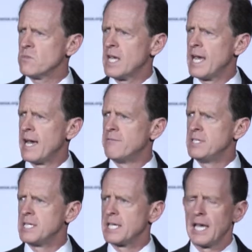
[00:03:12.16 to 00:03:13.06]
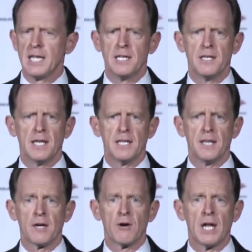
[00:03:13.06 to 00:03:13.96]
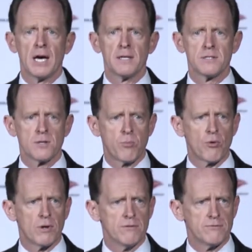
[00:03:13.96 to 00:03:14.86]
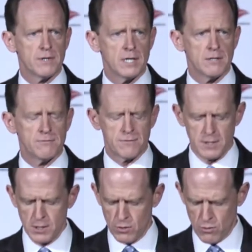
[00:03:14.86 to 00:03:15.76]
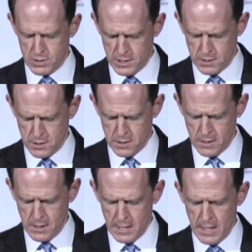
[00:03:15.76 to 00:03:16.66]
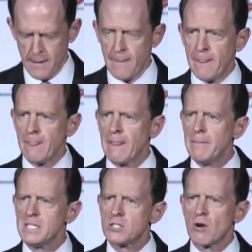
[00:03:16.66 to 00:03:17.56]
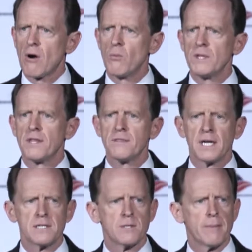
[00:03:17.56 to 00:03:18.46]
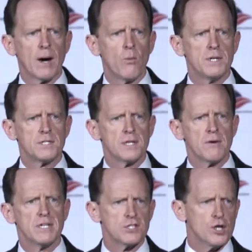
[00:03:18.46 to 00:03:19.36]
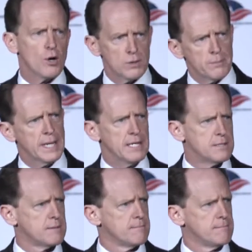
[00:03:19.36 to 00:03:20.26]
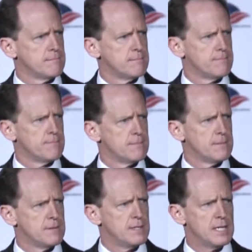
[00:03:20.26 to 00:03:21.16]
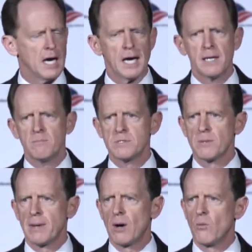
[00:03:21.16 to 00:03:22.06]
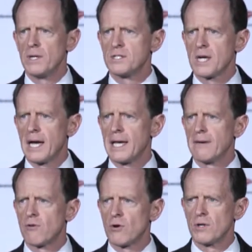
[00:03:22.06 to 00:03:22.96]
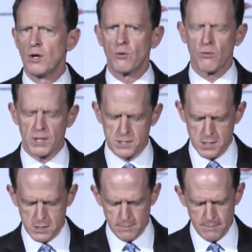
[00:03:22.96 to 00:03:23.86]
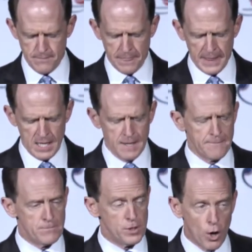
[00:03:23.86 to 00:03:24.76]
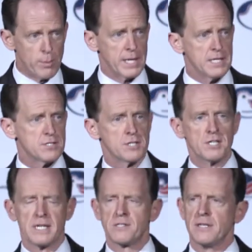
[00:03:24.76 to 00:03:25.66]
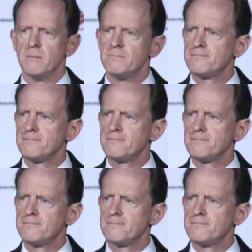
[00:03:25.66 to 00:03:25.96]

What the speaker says: have indicated that they are not supportive of Neil Gorsuch. Let me start with the things about which there is no debate, the items about which I have heard no criticism. Nobody has suggested